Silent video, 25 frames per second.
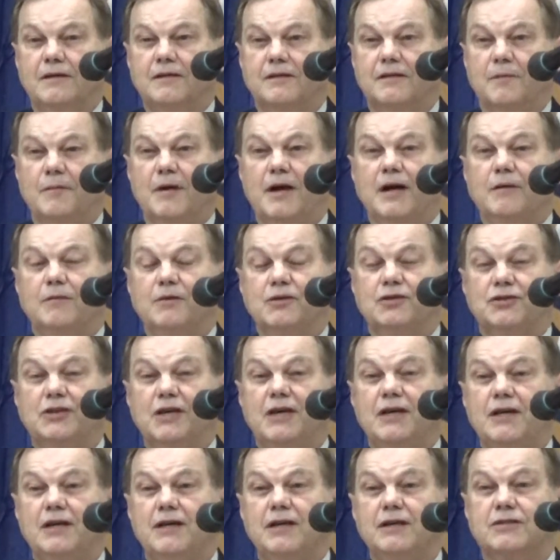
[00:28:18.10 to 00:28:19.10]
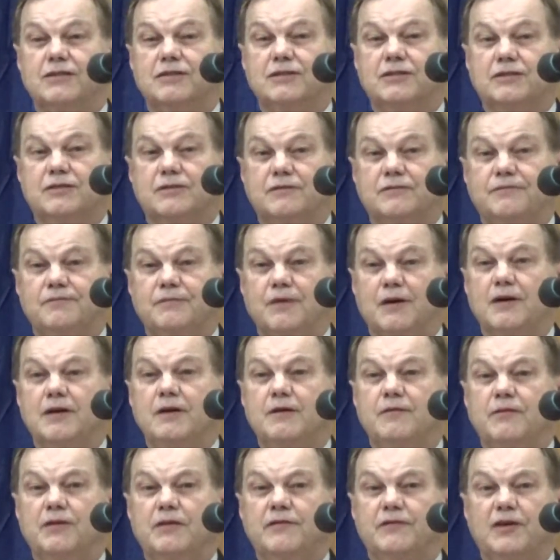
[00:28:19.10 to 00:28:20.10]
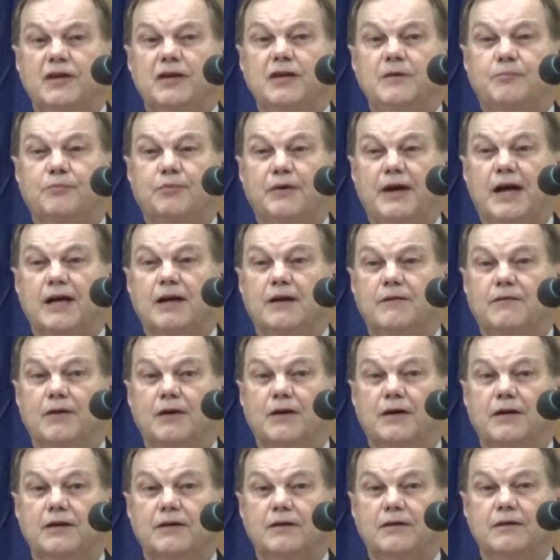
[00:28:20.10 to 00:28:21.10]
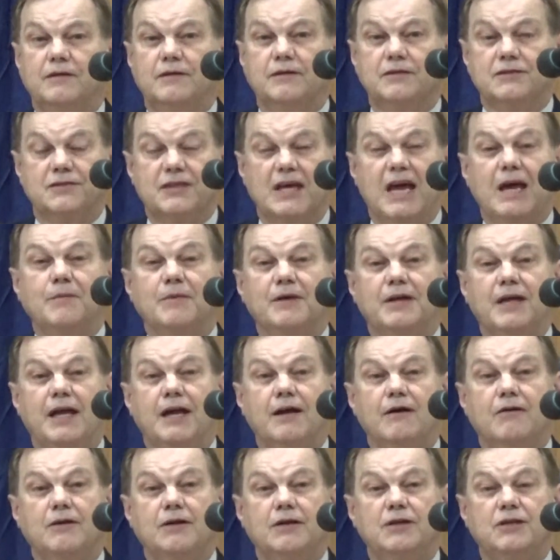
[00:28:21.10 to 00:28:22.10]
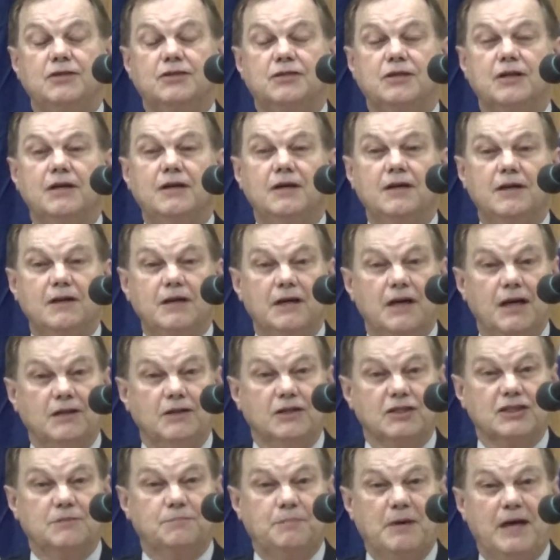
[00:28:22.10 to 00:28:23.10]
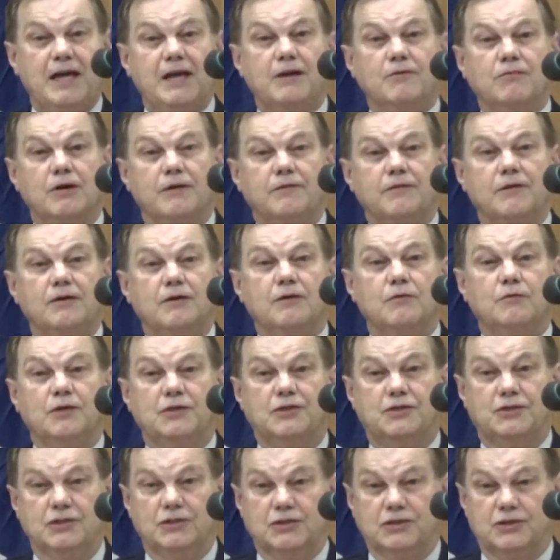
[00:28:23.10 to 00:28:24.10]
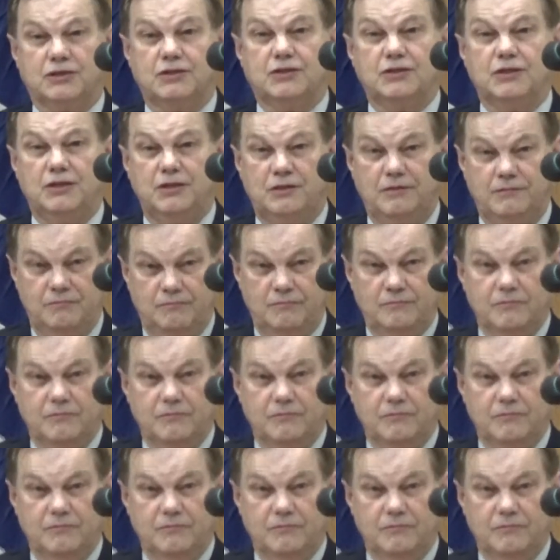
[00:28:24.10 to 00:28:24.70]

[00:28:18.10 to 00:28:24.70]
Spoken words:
the Miramichi, it's very, very, very proud of our salmon heritage, and the Spey River, which is the